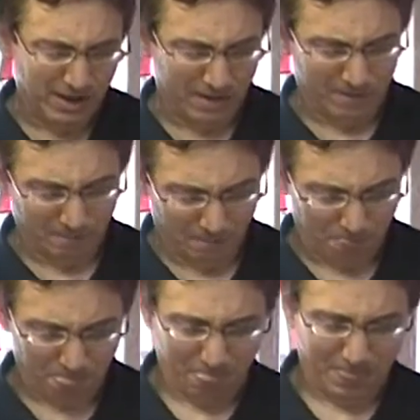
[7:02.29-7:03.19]
what that could
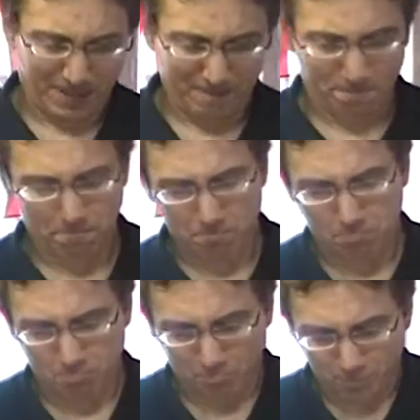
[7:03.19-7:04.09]
have done to
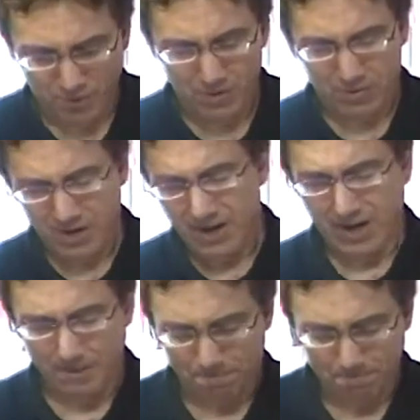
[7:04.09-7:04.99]
Main Street.
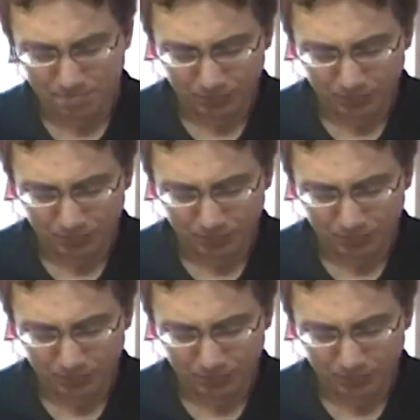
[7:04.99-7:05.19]
Okay.